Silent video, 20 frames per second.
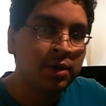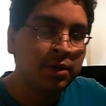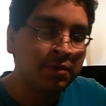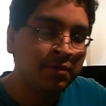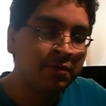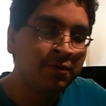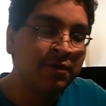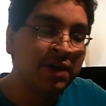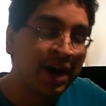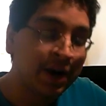
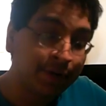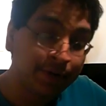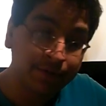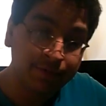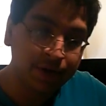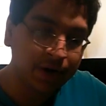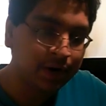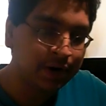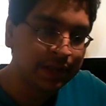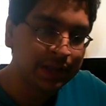Very,
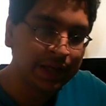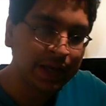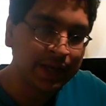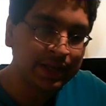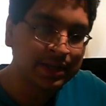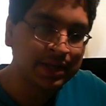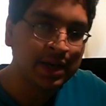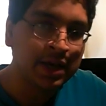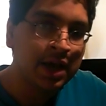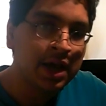very
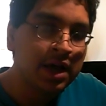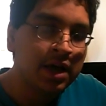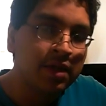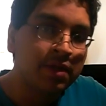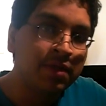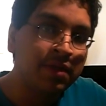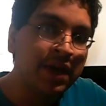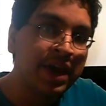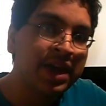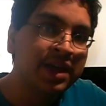lazy.
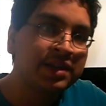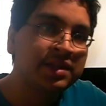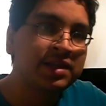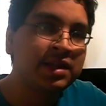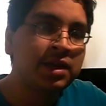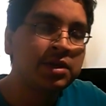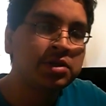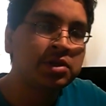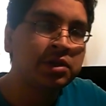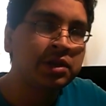They
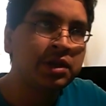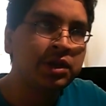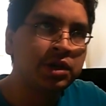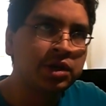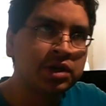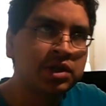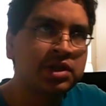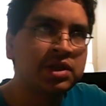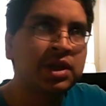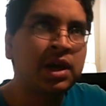essentially
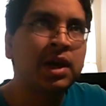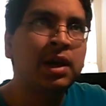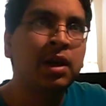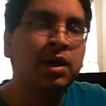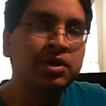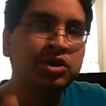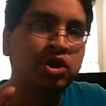just said